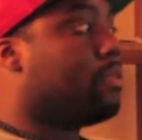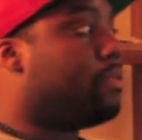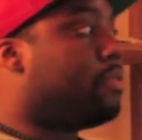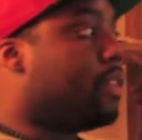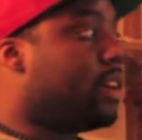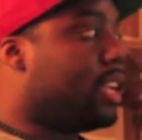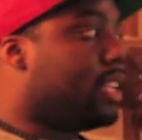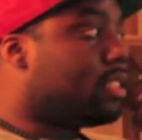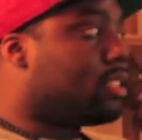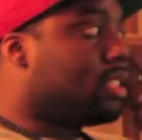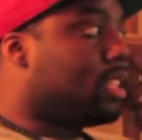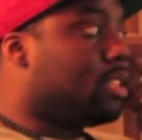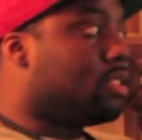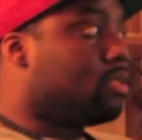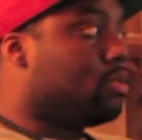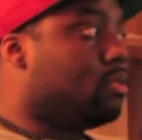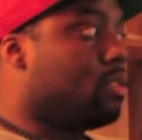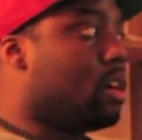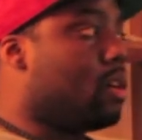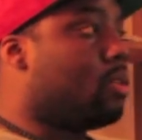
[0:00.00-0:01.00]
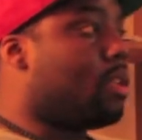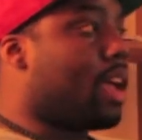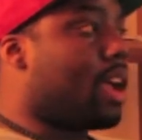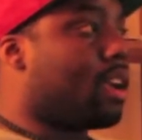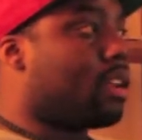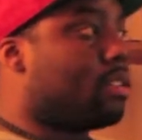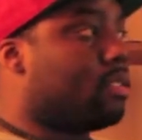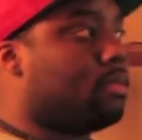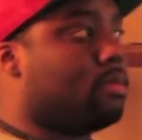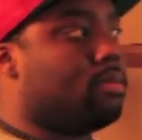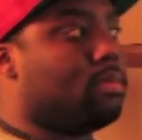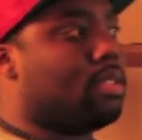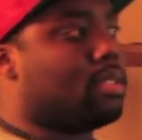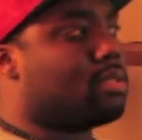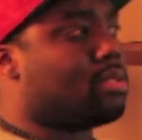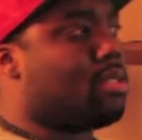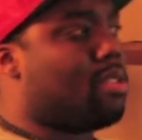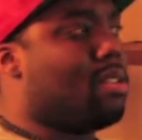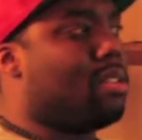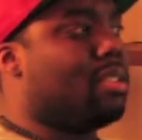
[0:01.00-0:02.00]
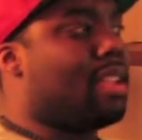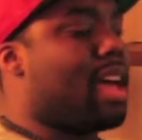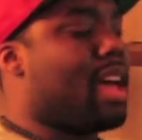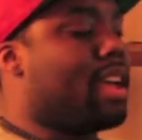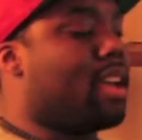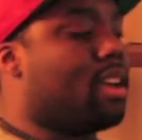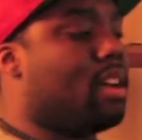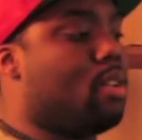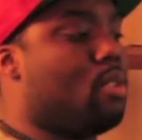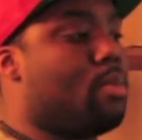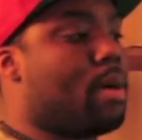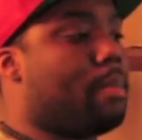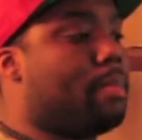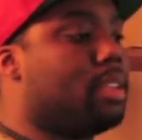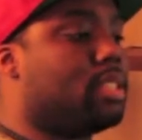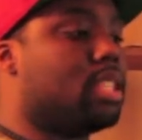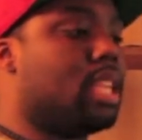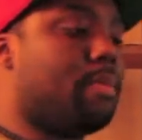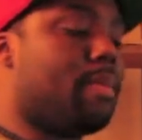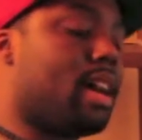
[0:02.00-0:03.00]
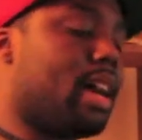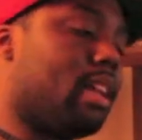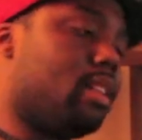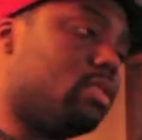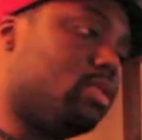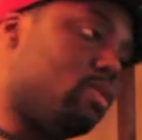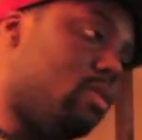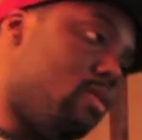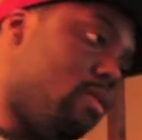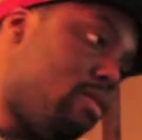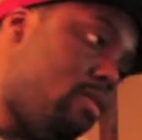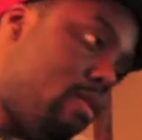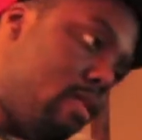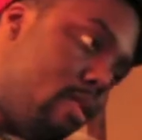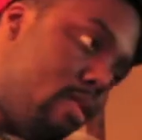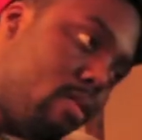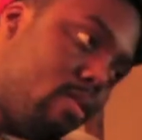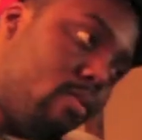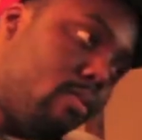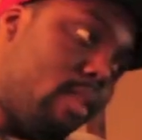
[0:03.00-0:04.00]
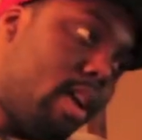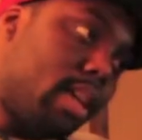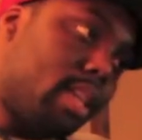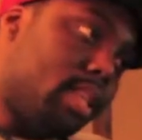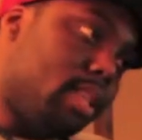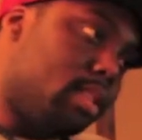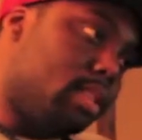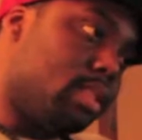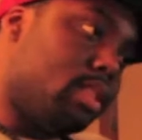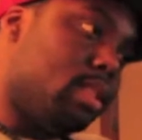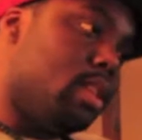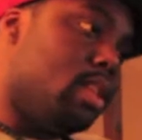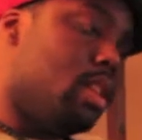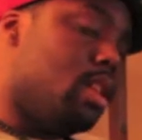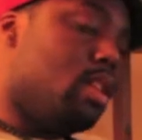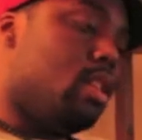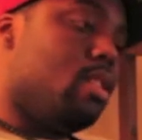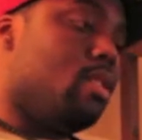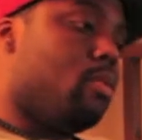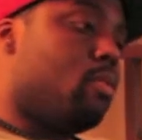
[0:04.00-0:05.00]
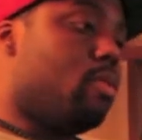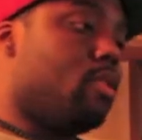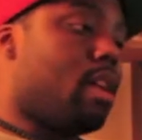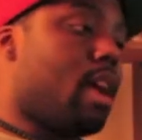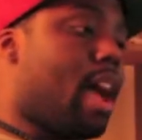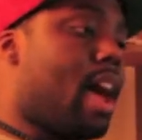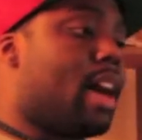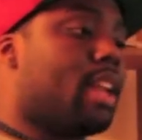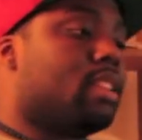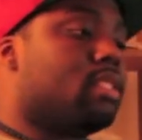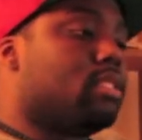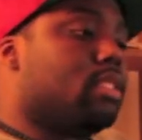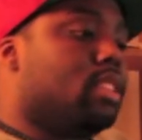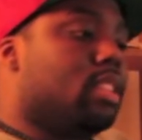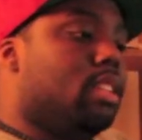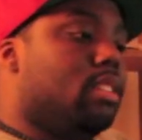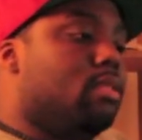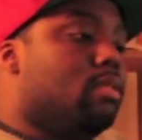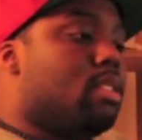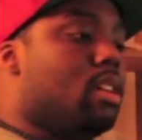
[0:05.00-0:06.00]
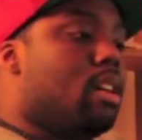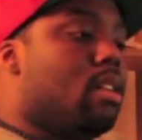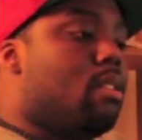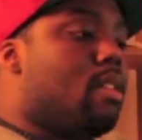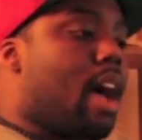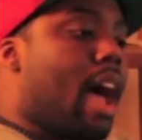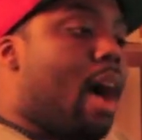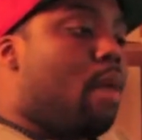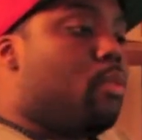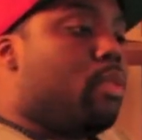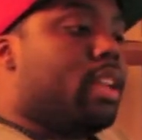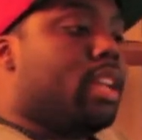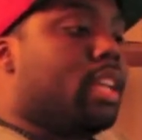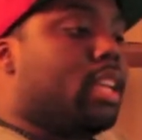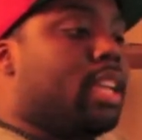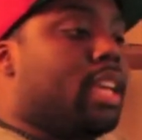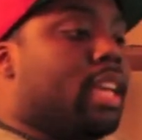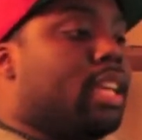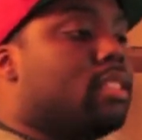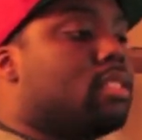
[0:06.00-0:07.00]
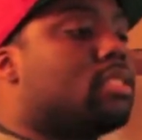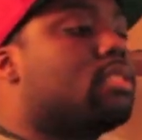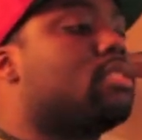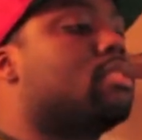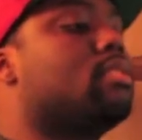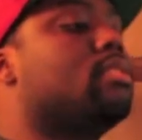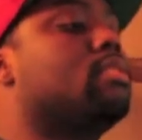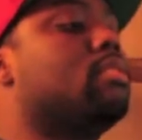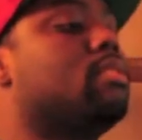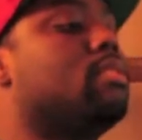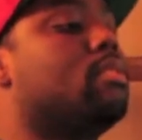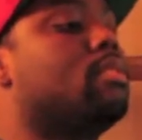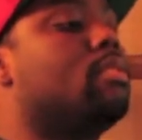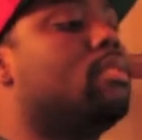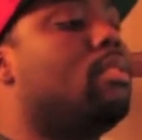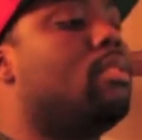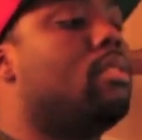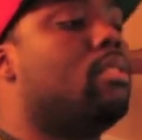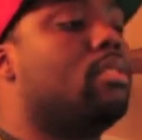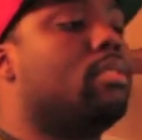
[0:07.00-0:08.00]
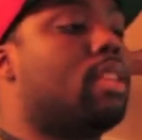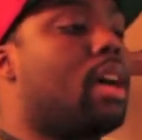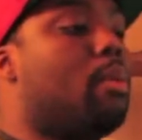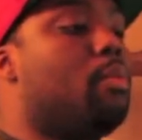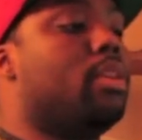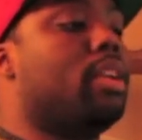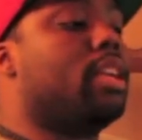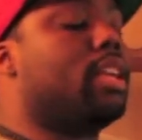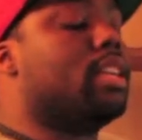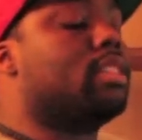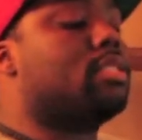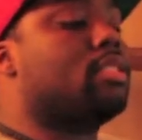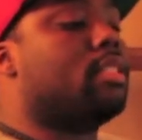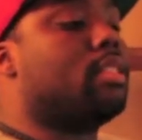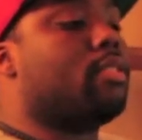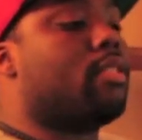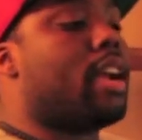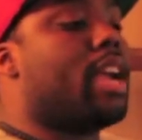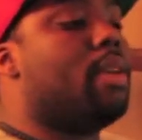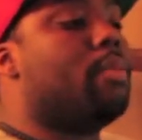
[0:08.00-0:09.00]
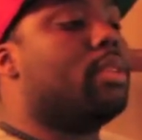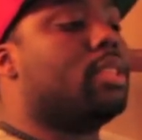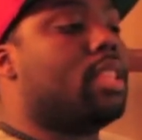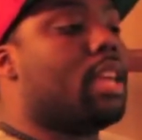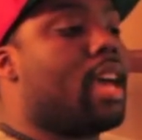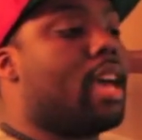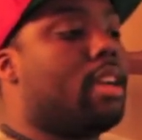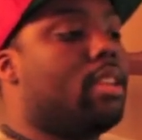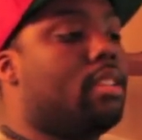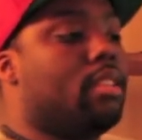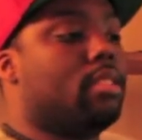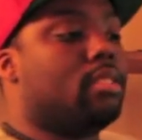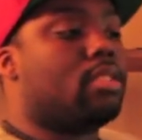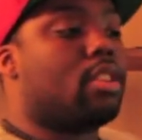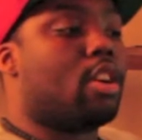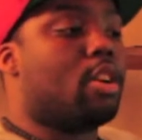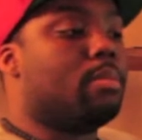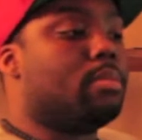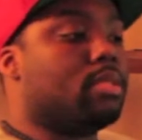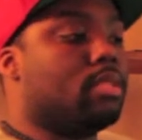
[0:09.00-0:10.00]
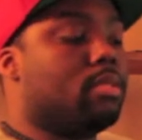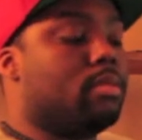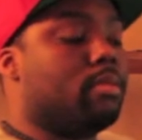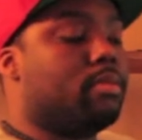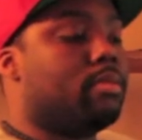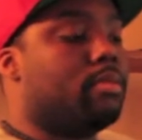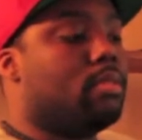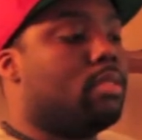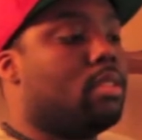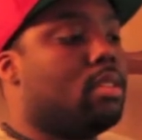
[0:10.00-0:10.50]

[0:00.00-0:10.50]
For instance, you know, like a song like on my mixtape, I got a song called Uncle Ruckus, where honestly, you know, I went against the grain with that in terms of